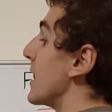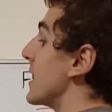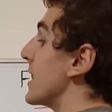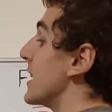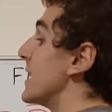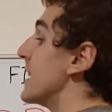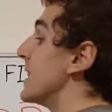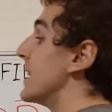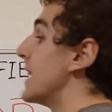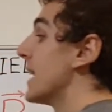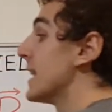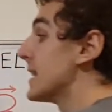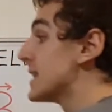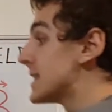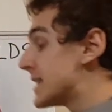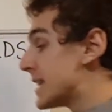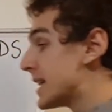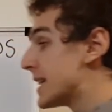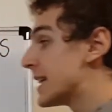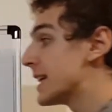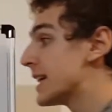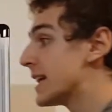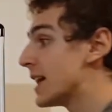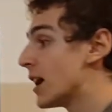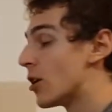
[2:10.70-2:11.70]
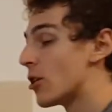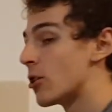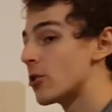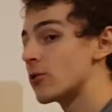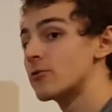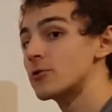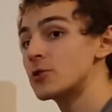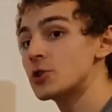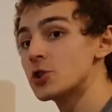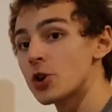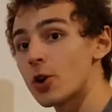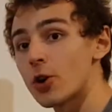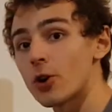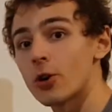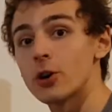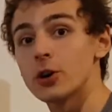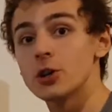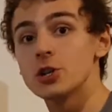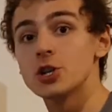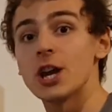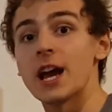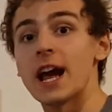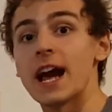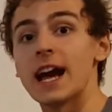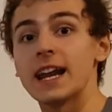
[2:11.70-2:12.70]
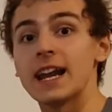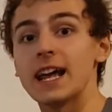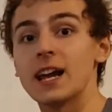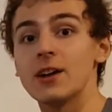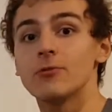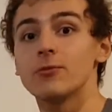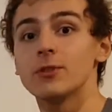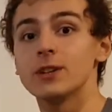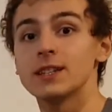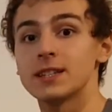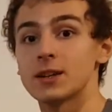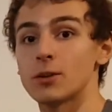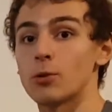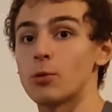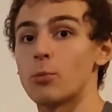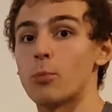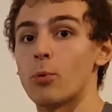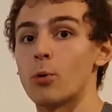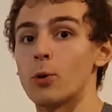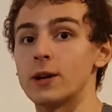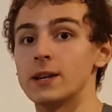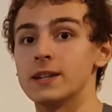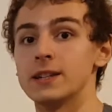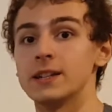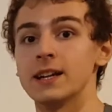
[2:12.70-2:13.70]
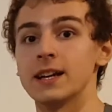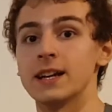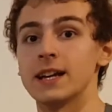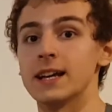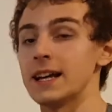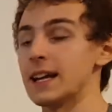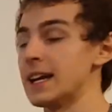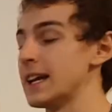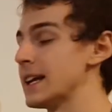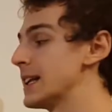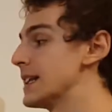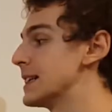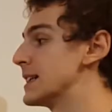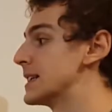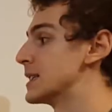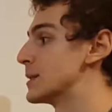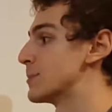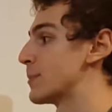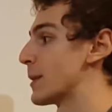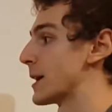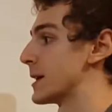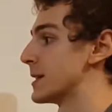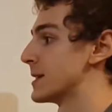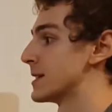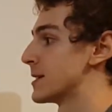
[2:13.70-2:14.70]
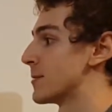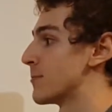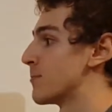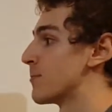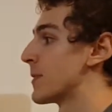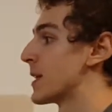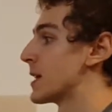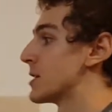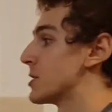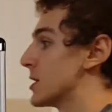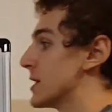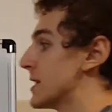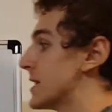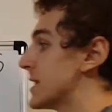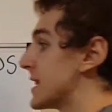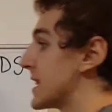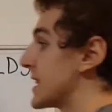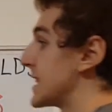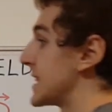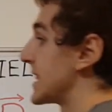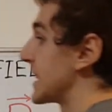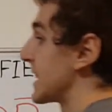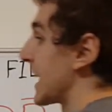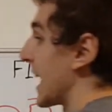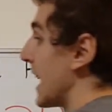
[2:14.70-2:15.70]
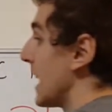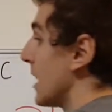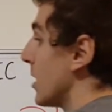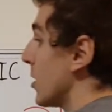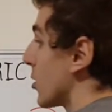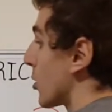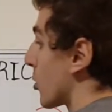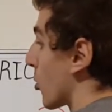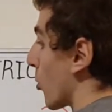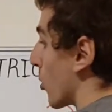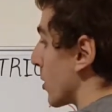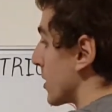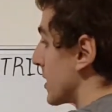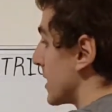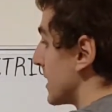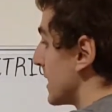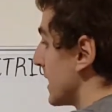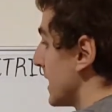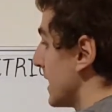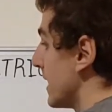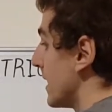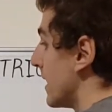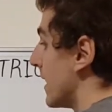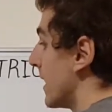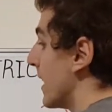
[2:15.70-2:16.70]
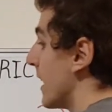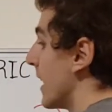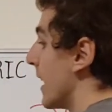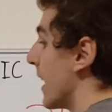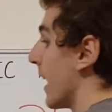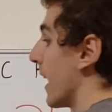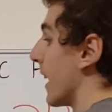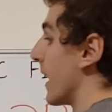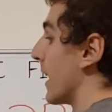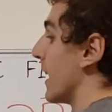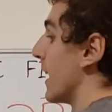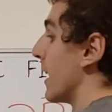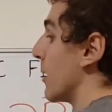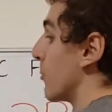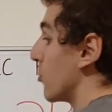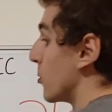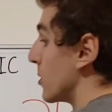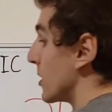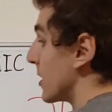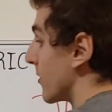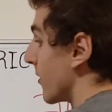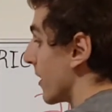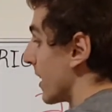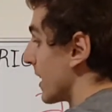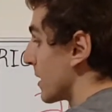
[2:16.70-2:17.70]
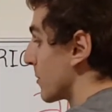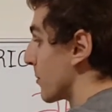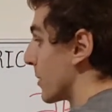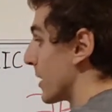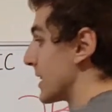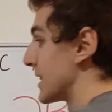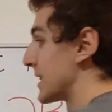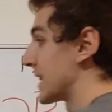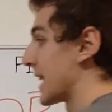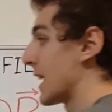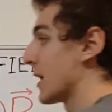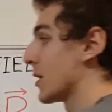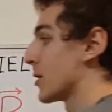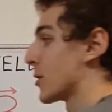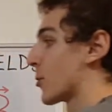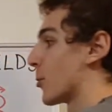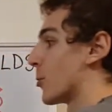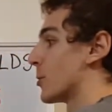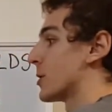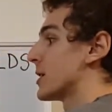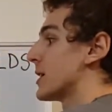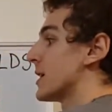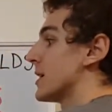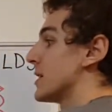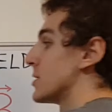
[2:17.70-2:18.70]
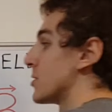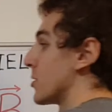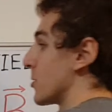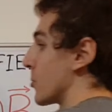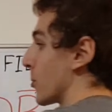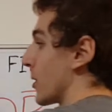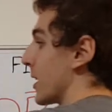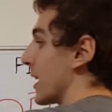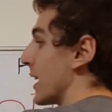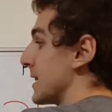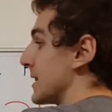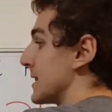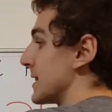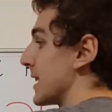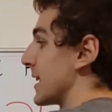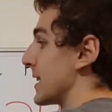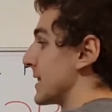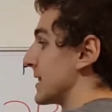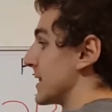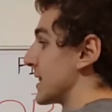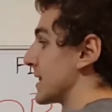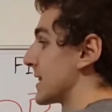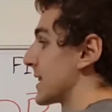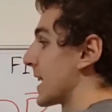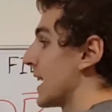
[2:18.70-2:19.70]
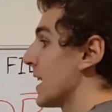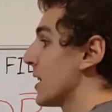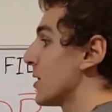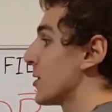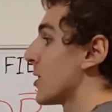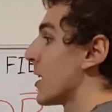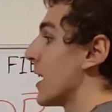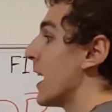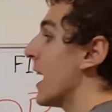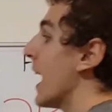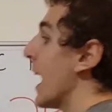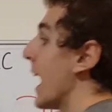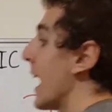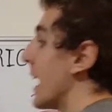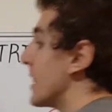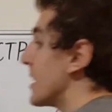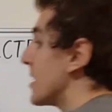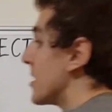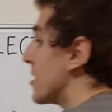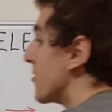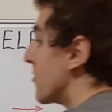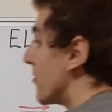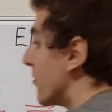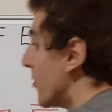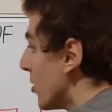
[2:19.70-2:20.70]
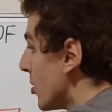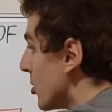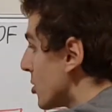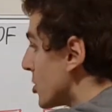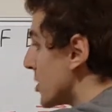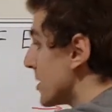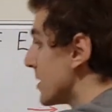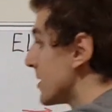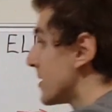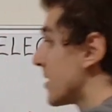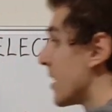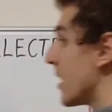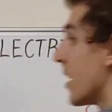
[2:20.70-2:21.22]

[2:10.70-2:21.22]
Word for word: the density of charge at every single point in space. So this is a scalar quantity, uh, and we're dividing by a scalar quantity. So the right-hand side is a scalar, and the divergence,